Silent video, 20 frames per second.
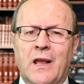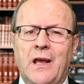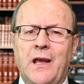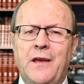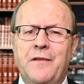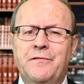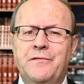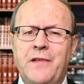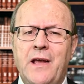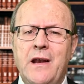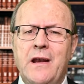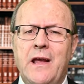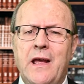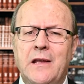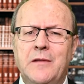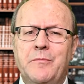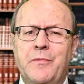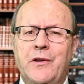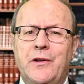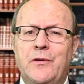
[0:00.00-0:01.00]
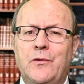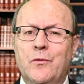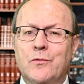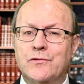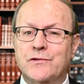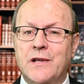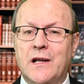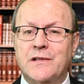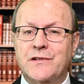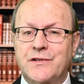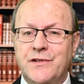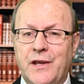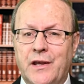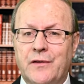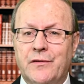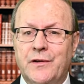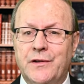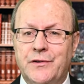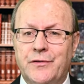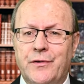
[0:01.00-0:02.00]
If there had been no such
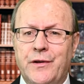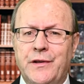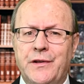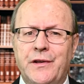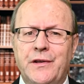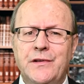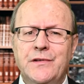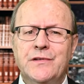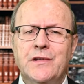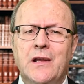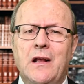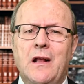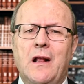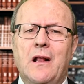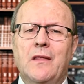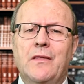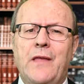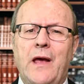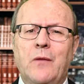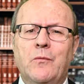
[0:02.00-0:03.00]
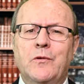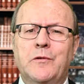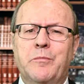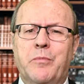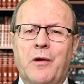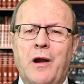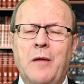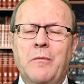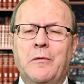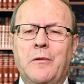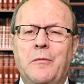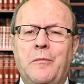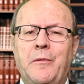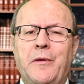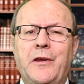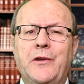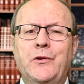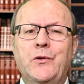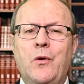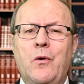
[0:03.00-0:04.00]
secret treaties, there would probably
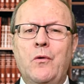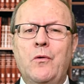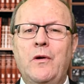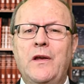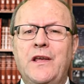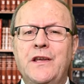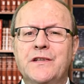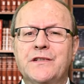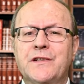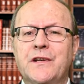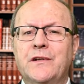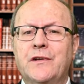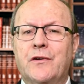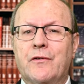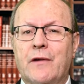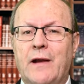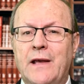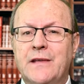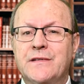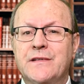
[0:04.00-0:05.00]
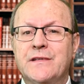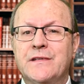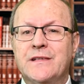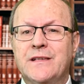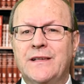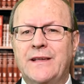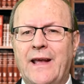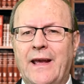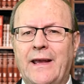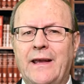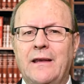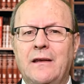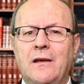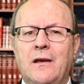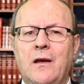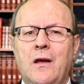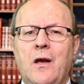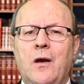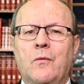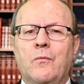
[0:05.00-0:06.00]
be no Eastern crisis today.
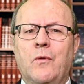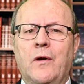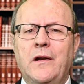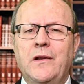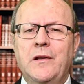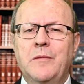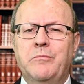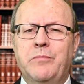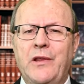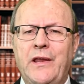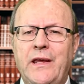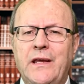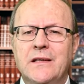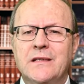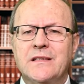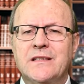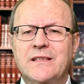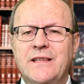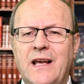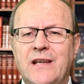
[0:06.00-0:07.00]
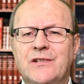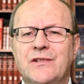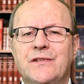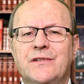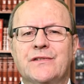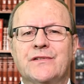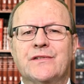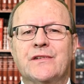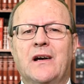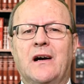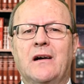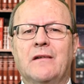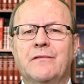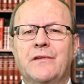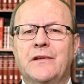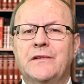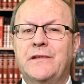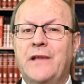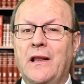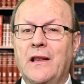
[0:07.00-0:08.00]
One of the bleakest sessions of
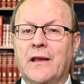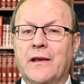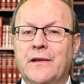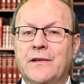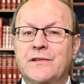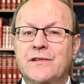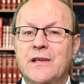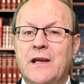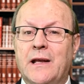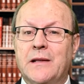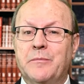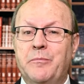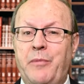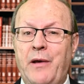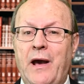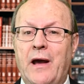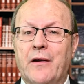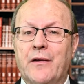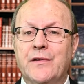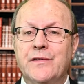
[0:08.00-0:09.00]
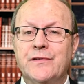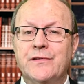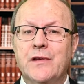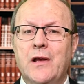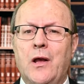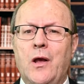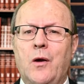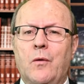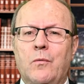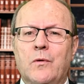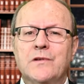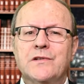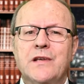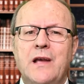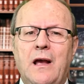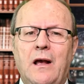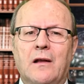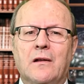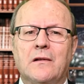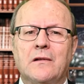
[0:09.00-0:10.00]
the delegates at Paris was
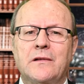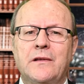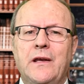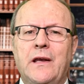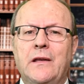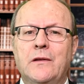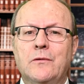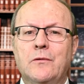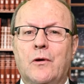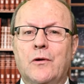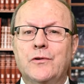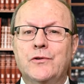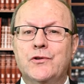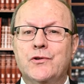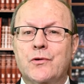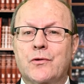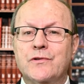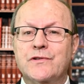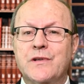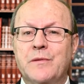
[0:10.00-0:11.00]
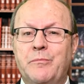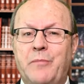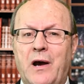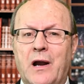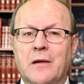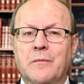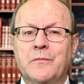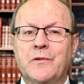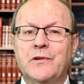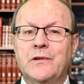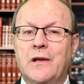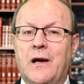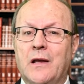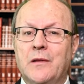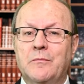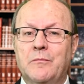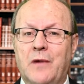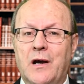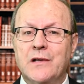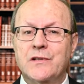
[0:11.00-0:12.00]
held in Lloyd George's apartment
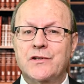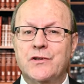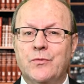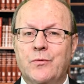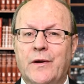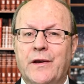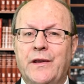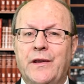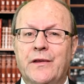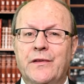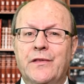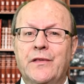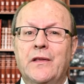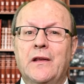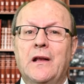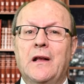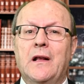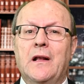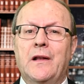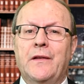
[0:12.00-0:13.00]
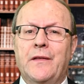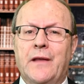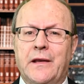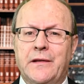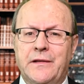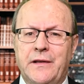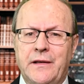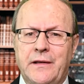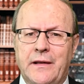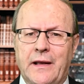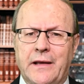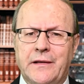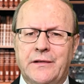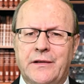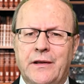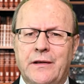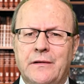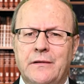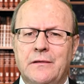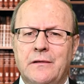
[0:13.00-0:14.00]
on March 20th,
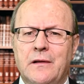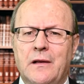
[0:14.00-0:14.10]
1919.